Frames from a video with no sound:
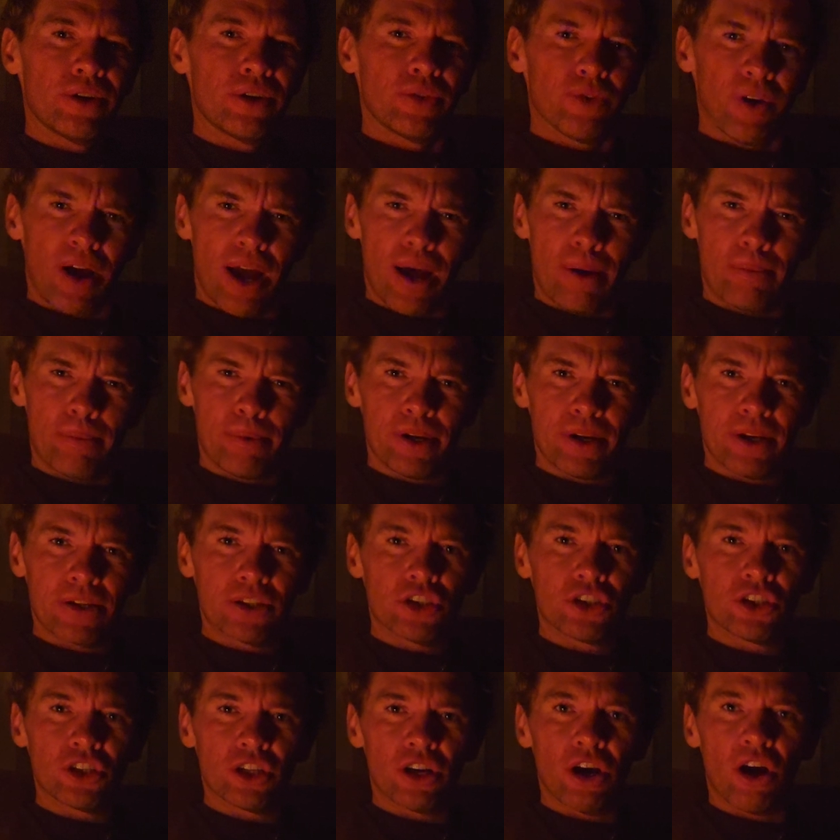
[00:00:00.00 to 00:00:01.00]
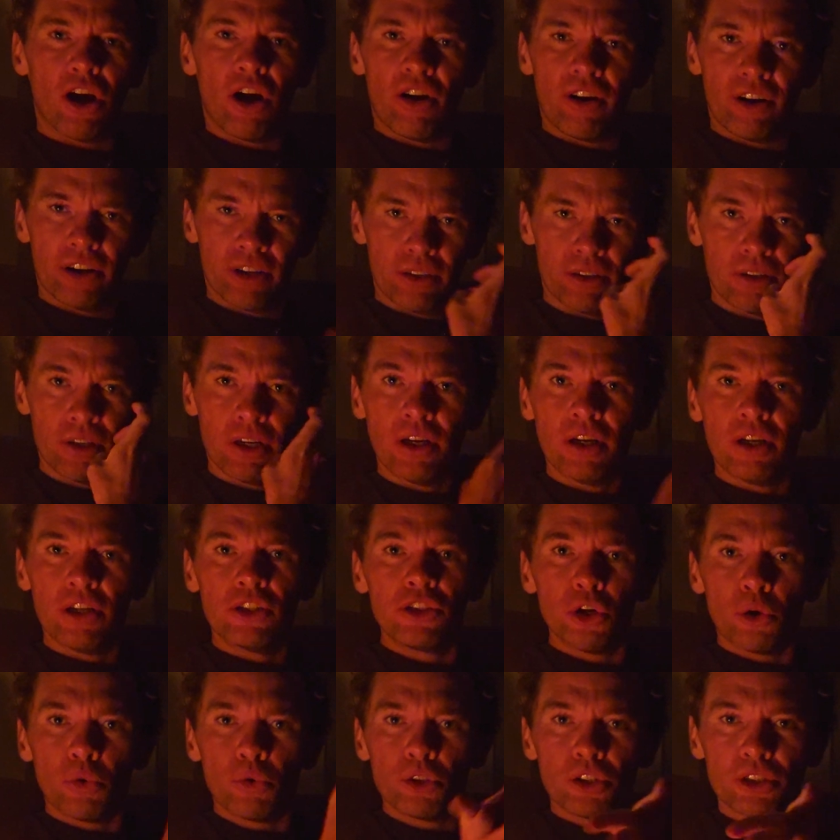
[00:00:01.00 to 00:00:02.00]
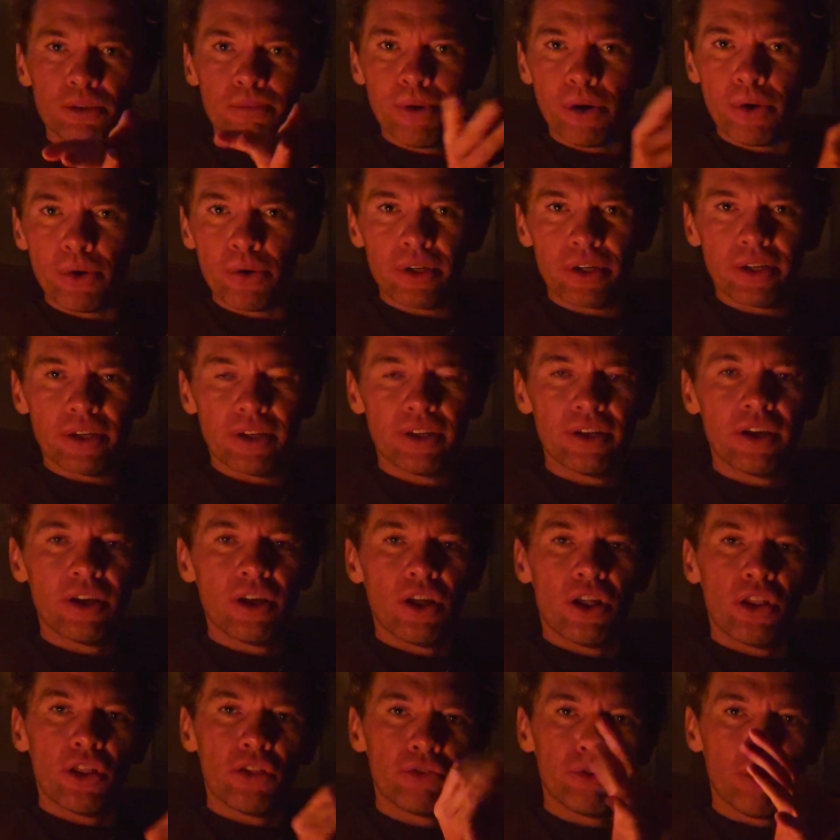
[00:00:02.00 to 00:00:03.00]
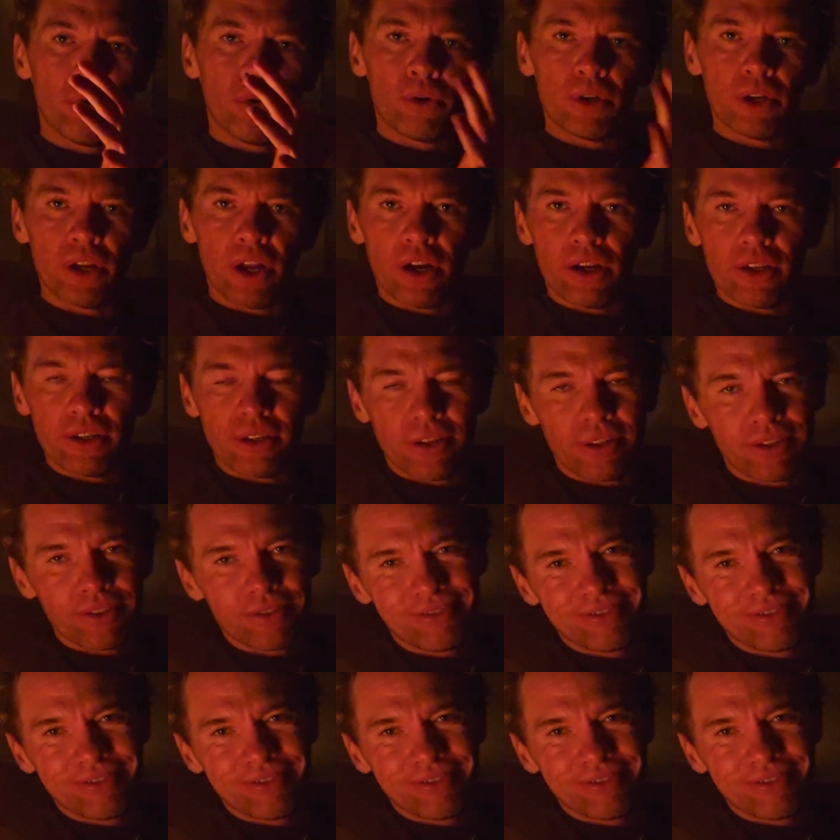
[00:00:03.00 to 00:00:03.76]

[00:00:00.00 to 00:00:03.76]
Grab a cigar and don't smoke it. Throw it out.